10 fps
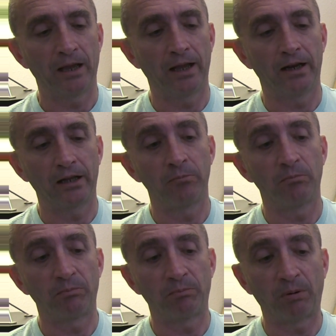And I
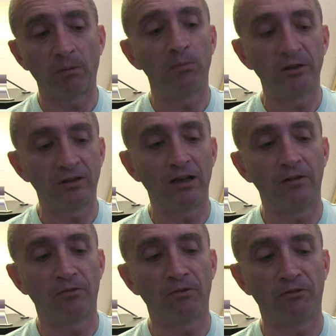can probably
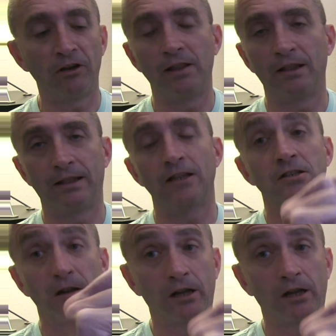tell you for free that that's